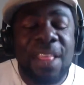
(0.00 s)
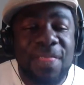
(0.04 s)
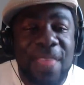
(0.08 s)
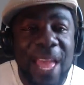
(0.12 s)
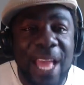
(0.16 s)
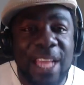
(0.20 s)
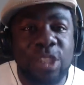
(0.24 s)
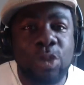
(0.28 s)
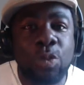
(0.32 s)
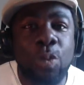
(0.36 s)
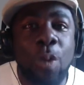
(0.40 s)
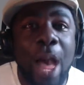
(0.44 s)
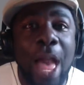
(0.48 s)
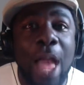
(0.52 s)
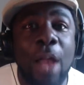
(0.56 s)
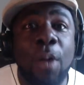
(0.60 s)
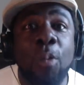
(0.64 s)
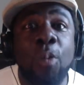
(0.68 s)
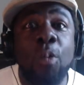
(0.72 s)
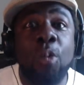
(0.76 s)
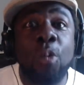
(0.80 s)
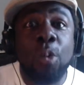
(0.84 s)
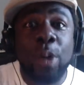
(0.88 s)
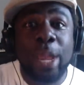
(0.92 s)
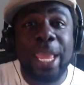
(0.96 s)
That's
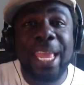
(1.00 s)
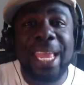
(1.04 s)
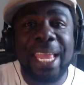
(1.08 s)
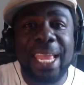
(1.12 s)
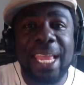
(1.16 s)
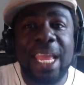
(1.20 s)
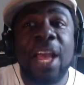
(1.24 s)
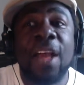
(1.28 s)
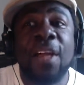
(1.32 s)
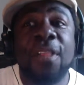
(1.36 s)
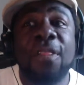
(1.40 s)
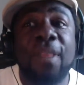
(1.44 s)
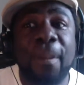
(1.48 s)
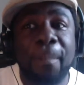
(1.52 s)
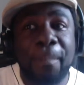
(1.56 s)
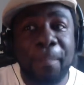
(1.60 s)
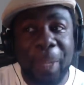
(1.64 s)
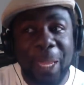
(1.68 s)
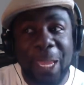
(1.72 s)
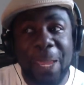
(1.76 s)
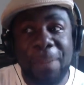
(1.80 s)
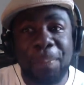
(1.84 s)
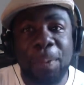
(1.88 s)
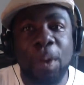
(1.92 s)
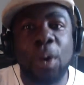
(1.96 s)
why we, the
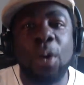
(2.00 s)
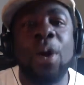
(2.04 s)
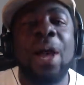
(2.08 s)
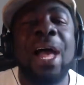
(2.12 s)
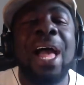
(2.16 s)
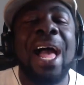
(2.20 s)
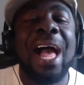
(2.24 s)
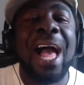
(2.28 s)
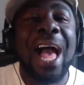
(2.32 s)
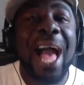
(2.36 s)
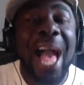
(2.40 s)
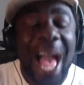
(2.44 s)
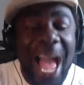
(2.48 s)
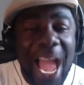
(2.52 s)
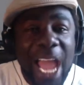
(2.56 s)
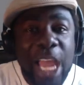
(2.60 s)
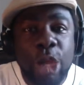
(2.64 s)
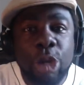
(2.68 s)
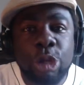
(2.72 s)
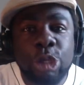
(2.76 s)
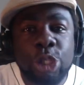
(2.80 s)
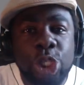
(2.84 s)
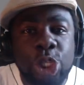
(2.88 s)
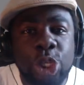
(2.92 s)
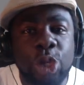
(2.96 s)
people,
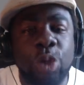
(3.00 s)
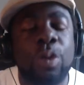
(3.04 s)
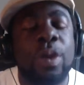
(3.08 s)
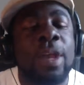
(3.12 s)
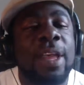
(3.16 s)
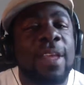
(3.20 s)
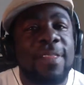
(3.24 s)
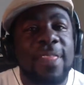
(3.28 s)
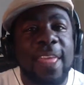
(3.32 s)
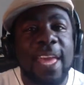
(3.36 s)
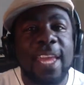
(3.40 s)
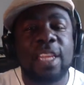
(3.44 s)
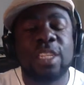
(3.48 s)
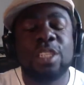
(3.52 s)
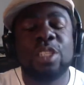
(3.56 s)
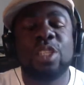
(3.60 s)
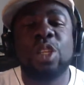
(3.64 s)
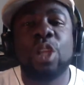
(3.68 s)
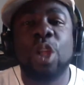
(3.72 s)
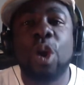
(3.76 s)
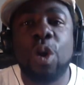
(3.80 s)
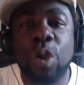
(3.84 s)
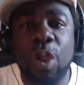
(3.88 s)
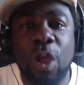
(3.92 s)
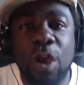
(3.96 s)
hired you. That is
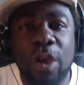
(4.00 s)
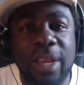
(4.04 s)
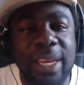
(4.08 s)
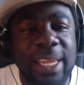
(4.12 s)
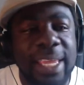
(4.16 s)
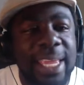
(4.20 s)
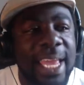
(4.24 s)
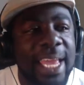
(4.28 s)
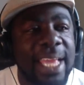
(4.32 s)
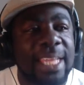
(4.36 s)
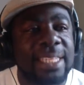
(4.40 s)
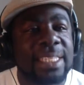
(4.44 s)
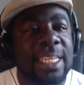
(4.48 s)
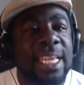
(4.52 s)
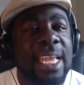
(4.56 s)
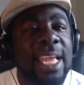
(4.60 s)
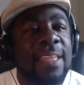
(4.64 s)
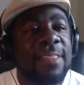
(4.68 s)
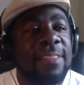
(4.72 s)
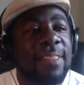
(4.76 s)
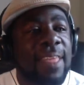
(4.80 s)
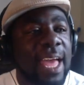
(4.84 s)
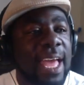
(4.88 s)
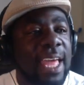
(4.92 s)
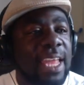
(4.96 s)
no longer the case.
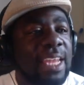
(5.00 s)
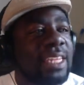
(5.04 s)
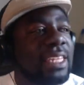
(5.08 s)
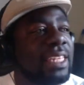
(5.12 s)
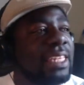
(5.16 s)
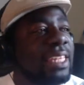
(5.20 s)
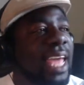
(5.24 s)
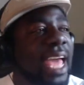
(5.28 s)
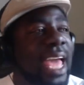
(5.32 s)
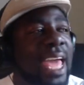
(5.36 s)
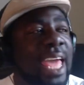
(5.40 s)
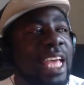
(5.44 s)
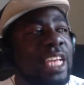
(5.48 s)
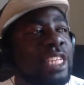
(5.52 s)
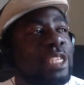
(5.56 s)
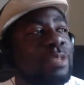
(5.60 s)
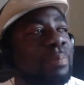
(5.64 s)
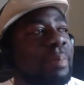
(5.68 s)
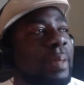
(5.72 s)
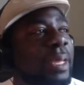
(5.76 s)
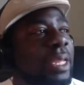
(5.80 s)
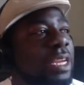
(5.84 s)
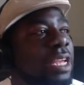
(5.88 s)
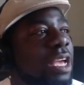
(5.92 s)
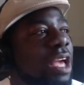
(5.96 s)
That, that has
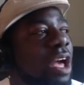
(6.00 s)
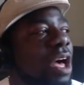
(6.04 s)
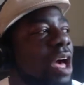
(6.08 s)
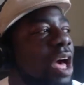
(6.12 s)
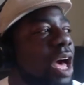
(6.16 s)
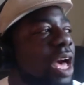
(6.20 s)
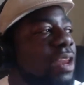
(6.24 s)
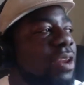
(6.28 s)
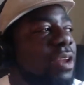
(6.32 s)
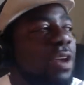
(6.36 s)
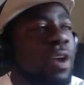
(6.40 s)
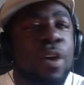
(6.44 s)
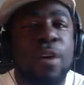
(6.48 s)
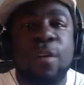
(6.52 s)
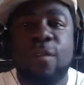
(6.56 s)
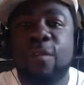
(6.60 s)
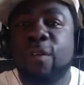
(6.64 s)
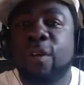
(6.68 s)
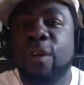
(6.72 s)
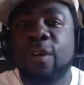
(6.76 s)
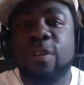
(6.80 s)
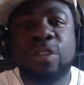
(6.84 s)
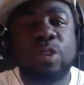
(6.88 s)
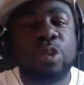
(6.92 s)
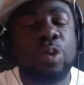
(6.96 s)
been gone
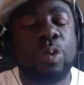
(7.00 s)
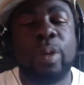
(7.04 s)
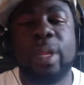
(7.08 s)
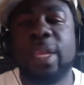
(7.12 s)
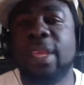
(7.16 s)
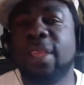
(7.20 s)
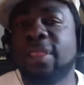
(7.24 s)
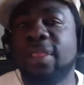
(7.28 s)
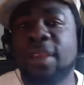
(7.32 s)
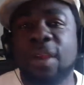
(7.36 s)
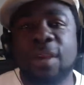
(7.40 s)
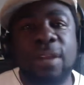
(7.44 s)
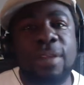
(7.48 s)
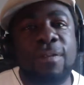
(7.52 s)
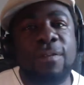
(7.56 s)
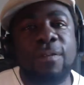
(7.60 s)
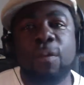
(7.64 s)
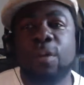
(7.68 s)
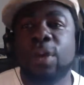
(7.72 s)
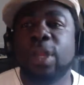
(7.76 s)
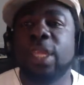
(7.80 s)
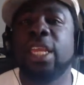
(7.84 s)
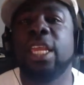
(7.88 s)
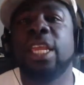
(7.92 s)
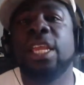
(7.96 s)
for 20, 30,
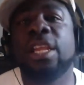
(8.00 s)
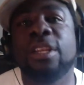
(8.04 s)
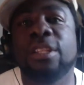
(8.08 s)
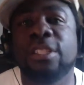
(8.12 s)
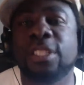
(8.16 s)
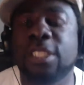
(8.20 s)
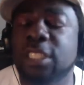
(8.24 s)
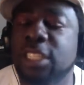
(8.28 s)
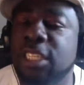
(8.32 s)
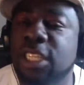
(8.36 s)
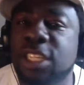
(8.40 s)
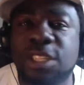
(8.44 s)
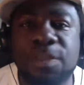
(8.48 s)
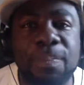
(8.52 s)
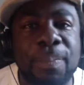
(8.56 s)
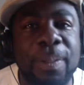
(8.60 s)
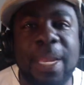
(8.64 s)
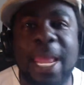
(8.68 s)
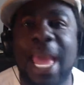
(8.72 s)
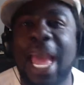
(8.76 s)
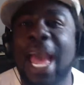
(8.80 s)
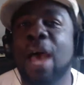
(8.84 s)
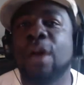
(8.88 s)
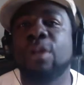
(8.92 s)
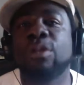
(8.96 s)
40 years. It's
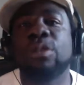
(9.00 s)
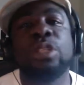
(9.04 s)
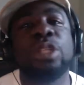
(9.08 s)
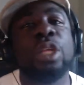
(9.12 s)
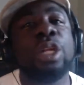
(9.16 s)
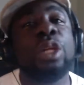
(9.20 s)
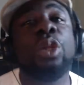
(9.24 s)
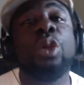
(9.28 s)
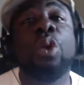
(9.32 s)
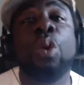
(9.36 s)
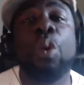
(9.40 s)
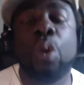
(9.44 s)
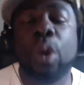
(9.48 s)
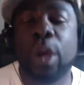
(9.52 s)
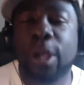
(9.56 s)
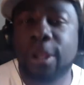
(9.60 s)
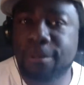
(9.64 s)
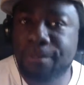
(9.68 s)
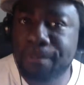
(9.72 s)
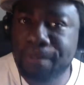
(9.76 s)
been out the door.